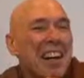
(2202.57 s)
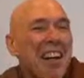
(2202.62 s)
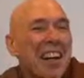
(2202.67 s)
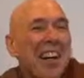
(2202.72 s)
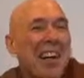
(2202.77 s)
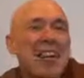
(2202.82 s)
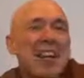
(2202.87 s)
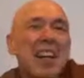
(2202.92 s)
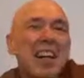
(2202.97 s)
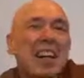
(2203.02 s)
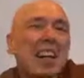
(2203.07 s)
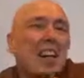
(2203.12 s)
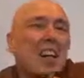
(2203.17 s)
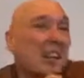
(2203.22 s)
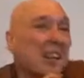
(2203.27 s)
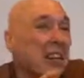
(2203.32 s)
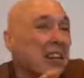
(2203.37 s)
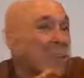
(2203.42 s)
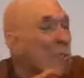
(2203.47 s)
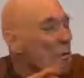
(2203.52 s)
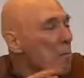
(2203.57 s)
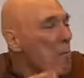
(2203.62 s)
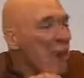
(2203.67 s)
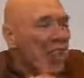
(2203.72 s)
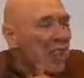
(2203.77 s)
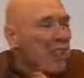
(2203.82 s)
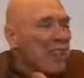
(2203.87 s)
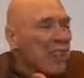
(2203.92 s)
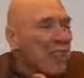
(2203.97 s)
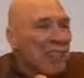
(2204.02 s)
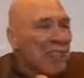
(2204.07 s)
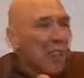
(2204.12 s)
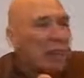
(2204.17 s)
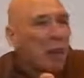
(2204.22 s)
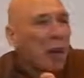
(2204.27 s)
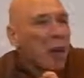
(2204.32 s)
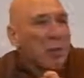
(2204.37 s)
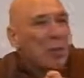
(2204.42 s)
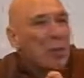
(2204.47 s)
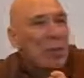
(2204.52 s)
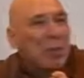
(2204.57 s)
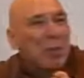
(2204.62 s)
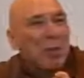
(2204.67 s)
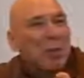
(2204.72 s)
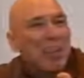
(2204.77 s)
Okay, there are many reasons why people